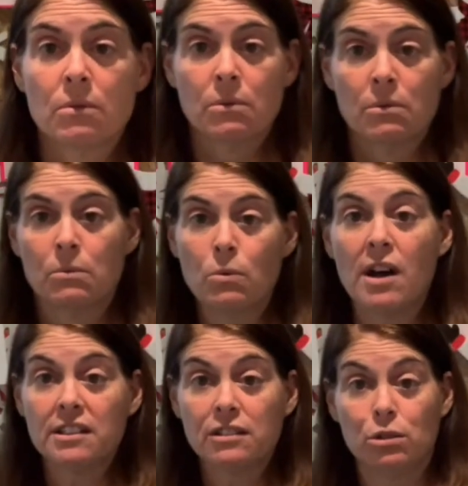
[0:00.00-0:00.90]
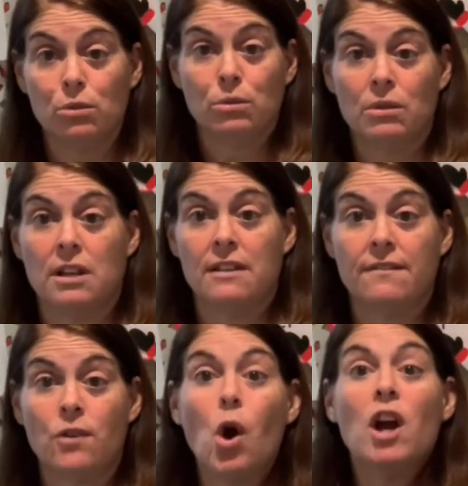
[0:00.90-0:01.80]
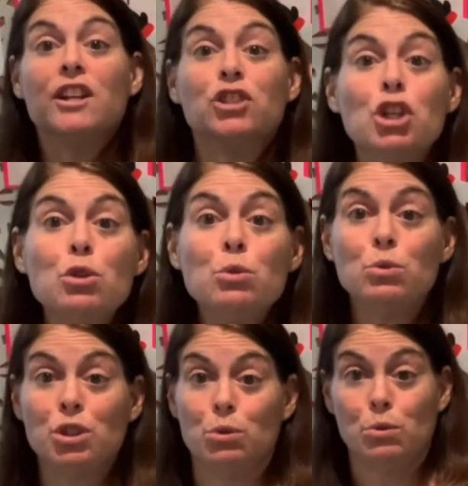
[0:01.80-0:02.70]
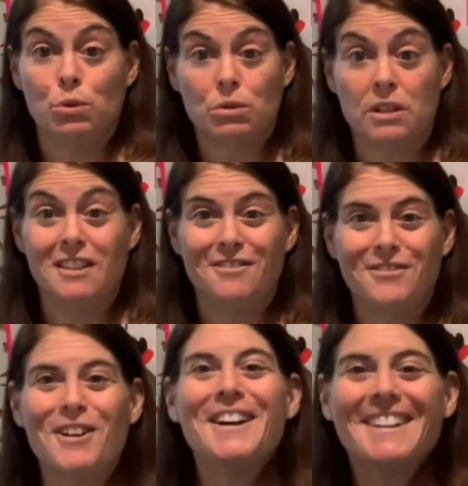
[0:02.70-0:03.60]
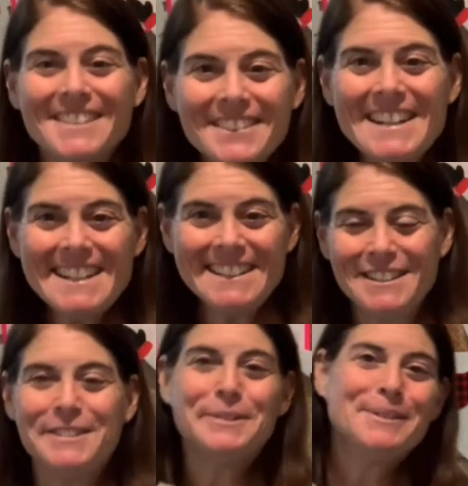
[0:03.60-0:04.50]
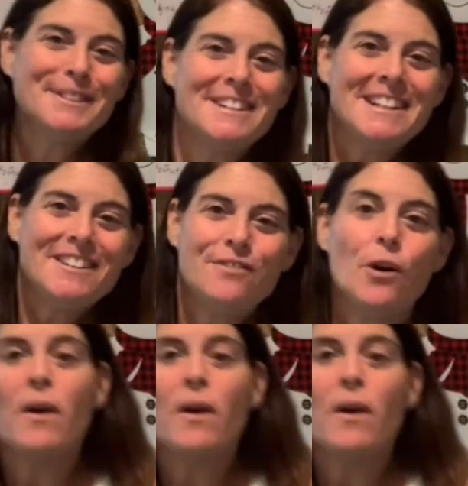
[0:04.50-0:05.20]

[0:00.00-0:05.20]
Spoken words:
1, 2, 4, 2, 2, 3, 4, 3, 2, 3, 4,